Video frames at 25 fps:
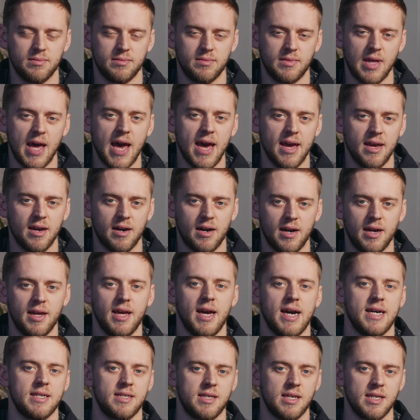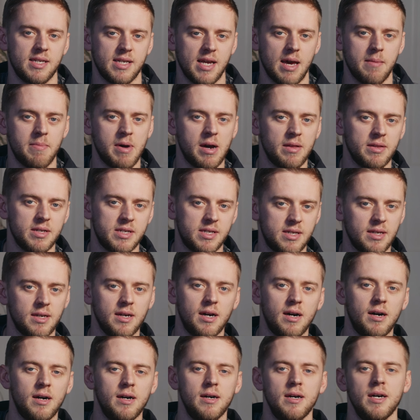the AI has to say about the
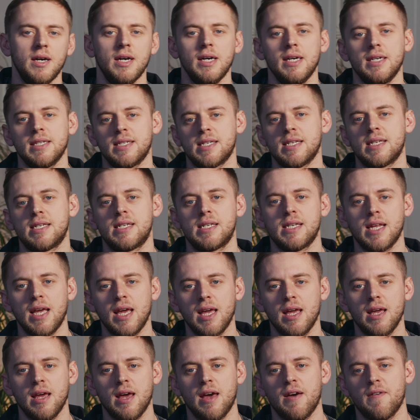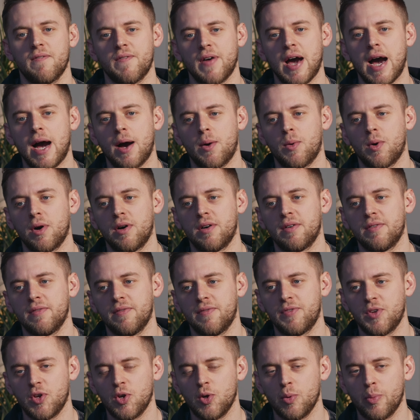cigar to see if our
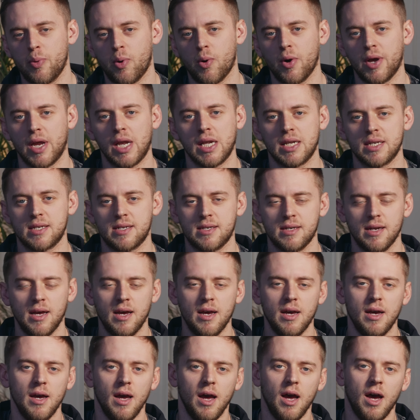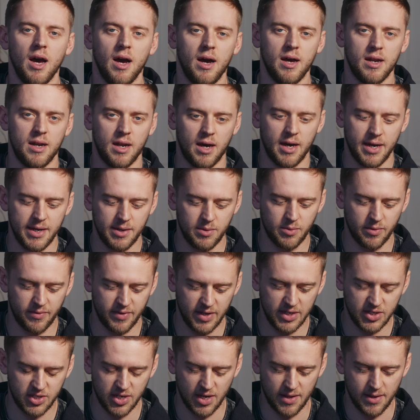viewpoints align with
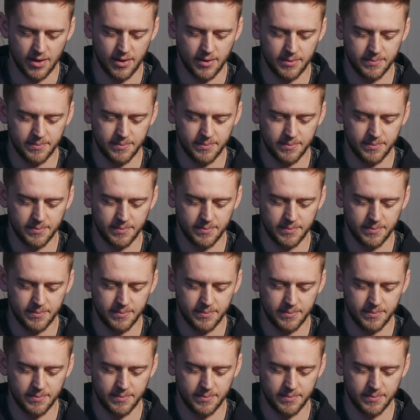each other.